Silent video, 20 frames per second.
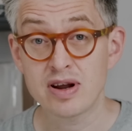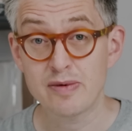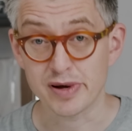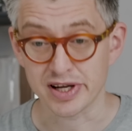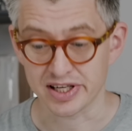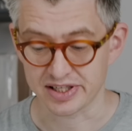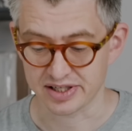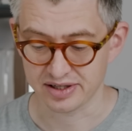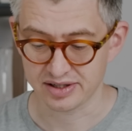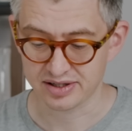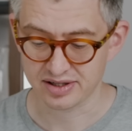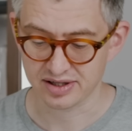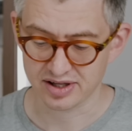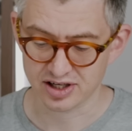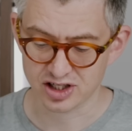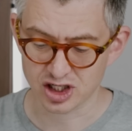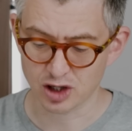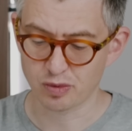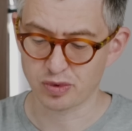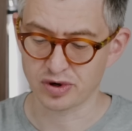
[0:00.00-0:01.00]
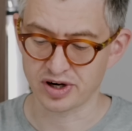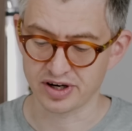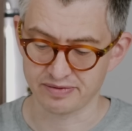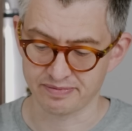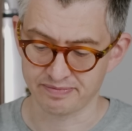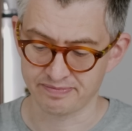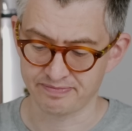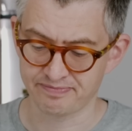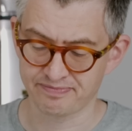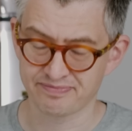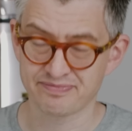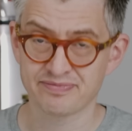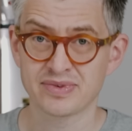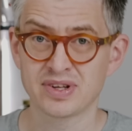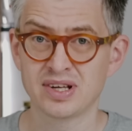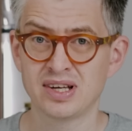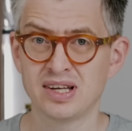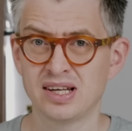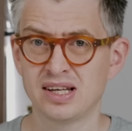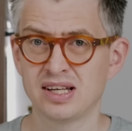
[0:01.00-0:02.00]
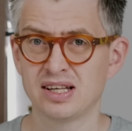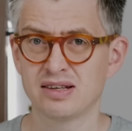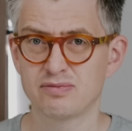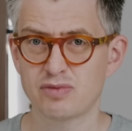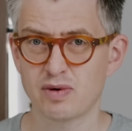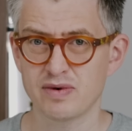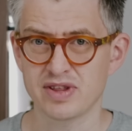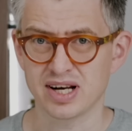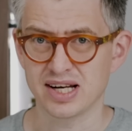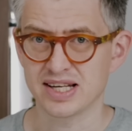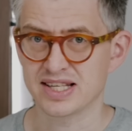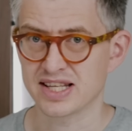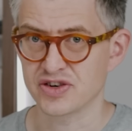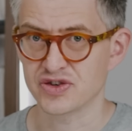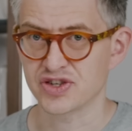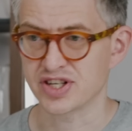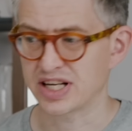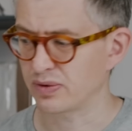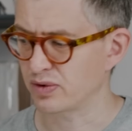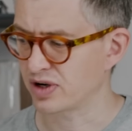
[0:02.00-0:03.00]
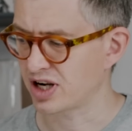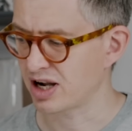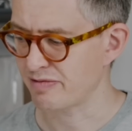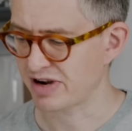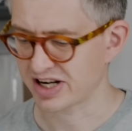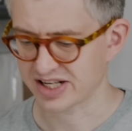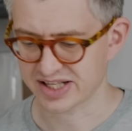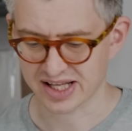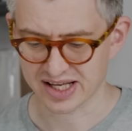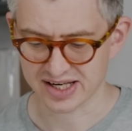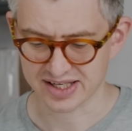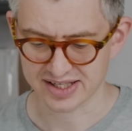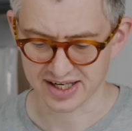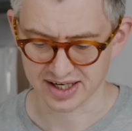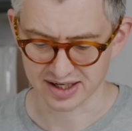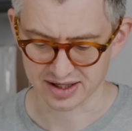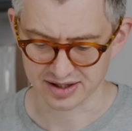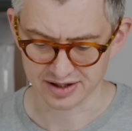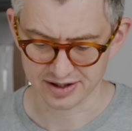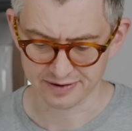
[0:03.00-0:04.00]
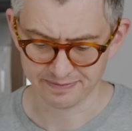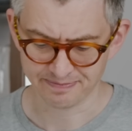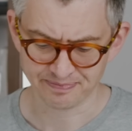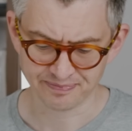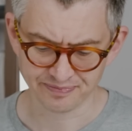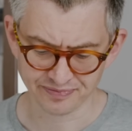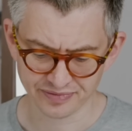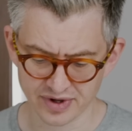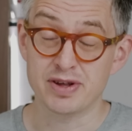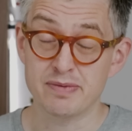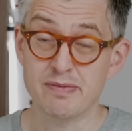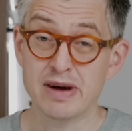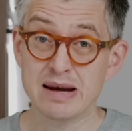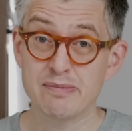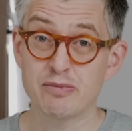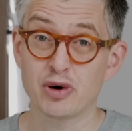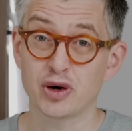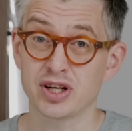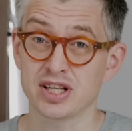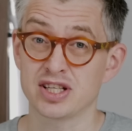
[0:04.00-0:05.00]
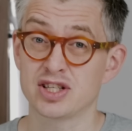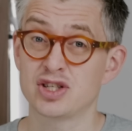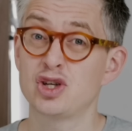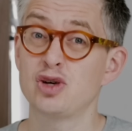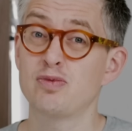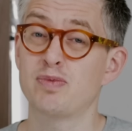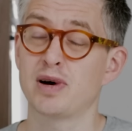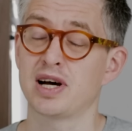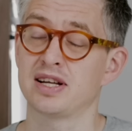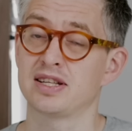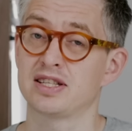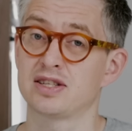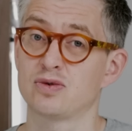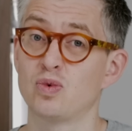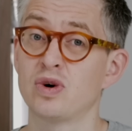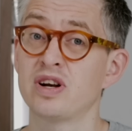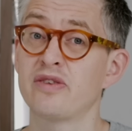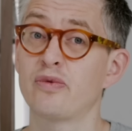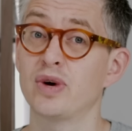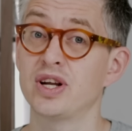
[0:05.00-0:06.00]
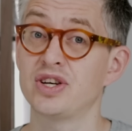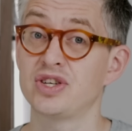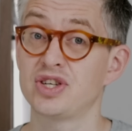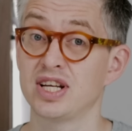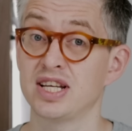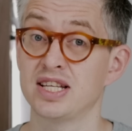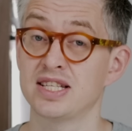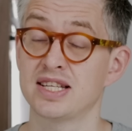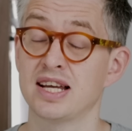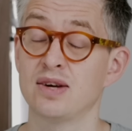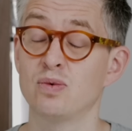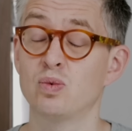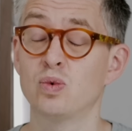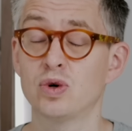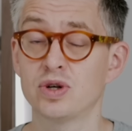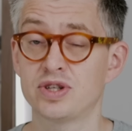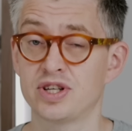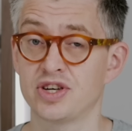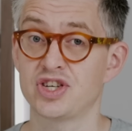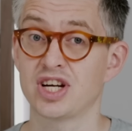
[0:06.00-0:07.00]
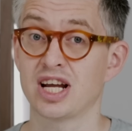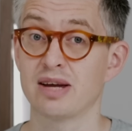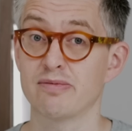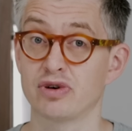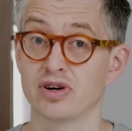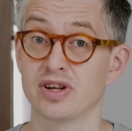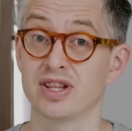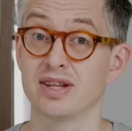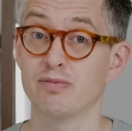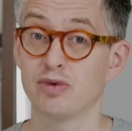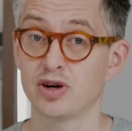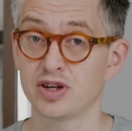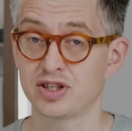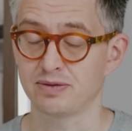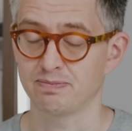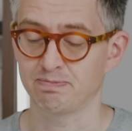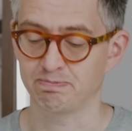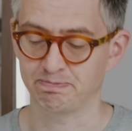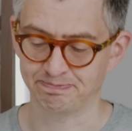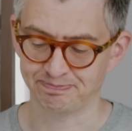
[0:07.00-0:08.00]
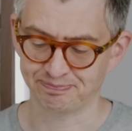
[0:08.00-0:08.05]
pieces. The top one, probably the least interesting, we'll come back to that in a second. The main body is two parts, one of which is a water chamber at the bottom.